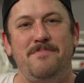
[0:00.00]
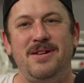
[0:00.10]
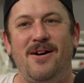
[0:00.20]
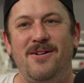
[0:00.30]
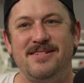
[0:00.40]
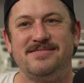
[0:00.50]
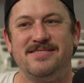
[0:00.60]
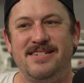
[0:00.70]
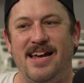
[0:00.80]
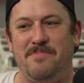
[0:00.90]

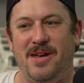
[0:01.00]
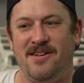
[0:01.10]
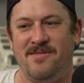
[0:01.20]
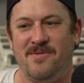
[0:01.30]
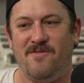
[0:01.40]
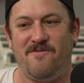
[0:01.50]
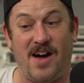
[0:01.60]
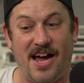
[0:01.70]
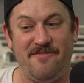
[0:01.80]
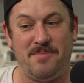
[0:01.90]
honestly, I mean,
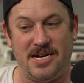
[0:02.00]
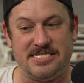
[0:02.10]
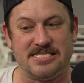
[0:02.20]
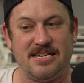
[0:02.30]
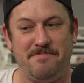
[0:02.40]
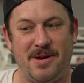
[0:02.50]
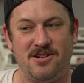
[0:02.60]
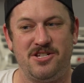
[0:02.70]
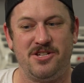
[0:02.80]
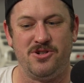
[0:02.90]
5 months
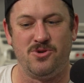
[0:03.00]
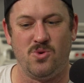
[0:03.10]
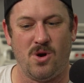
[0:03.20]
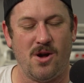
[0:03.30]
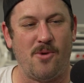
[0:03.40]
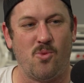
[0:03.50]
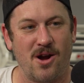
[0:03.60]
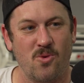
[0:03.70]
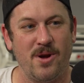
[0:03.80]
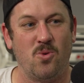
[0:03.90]
compared to
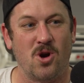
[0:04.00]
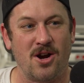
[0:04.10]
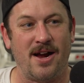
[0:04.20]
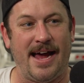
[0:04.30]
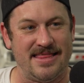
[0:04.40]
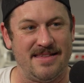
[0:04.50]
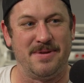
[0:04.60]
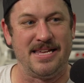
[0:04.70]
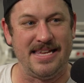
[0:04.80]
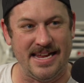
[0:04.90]
where we were at the
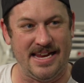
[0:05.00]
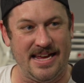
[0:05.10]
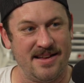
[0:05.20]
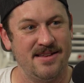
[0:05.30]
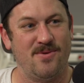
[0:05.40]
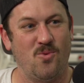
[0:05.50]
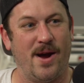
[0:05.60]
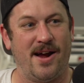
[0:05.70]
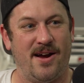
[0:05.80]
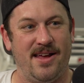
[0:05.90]
beginning,
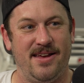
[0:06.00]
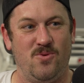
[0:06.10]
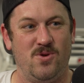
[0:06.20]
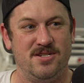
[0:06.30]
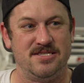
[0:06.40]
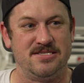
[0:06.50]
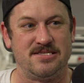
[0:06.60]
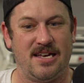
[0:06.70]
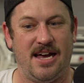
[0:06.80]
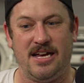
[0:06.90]
where it
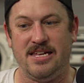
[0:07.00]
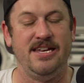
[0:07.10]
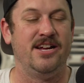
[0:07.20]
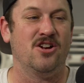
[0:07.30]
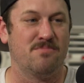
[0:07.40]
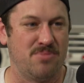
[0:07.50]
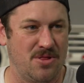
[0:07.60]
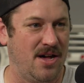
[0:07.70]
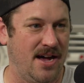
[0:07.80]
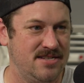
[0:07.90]
was a year
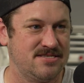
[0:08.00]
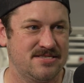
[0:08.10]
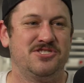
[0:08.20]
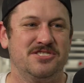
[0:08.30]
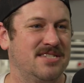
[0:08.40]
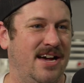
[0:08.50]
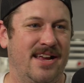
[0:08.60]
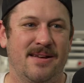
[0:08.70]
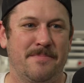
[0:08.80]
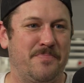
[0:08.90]
plus, just
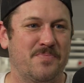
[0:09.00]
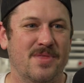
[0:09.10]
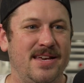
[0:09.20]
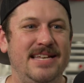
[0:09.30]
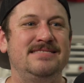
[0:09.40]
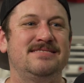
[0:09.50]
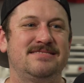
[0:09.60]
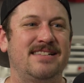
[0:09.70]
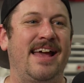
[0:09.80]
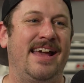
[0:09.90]
like
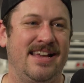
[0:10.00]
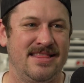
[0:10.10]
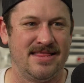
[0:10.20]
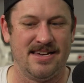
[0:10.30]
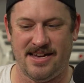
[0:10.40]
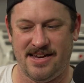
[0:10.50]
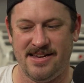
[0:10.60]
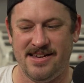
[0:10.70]
insane, the